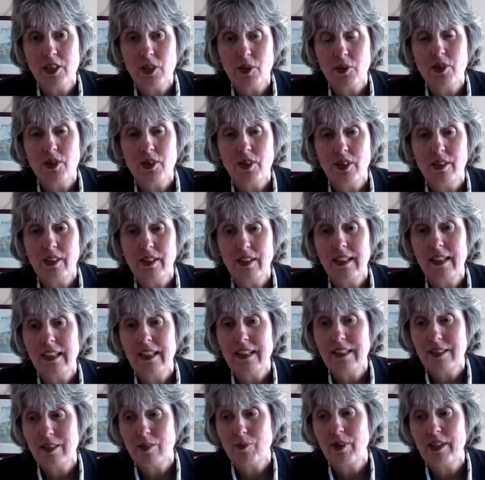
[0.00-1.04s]
So certainly
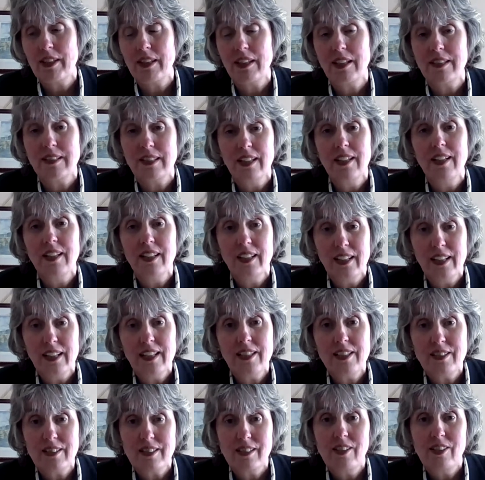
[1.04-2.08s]
it's something that
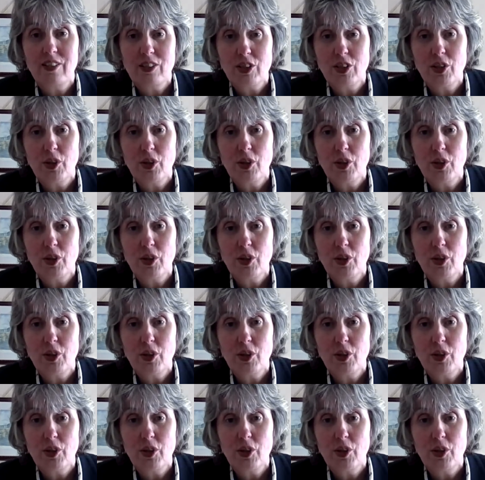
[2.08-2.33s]
is,